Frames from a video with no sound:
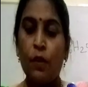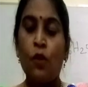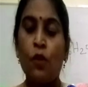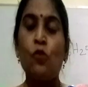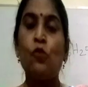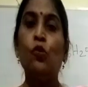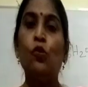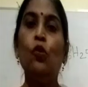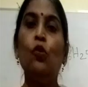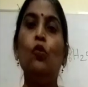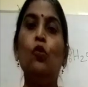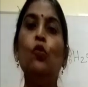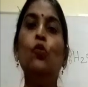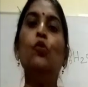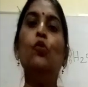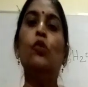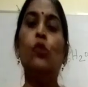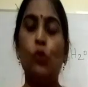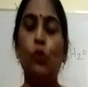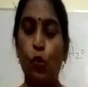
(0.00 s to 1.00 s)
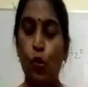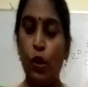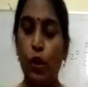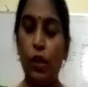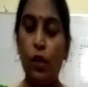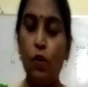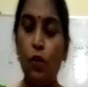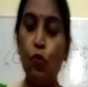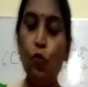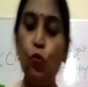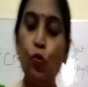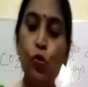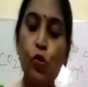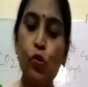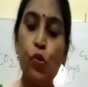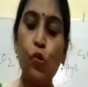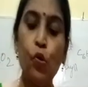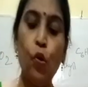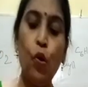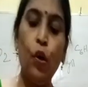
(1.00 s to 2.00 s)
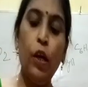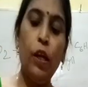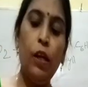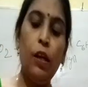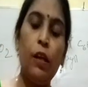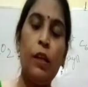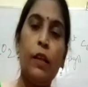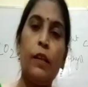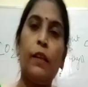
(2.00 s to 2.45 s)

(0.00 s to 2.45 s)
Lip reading: So loose soil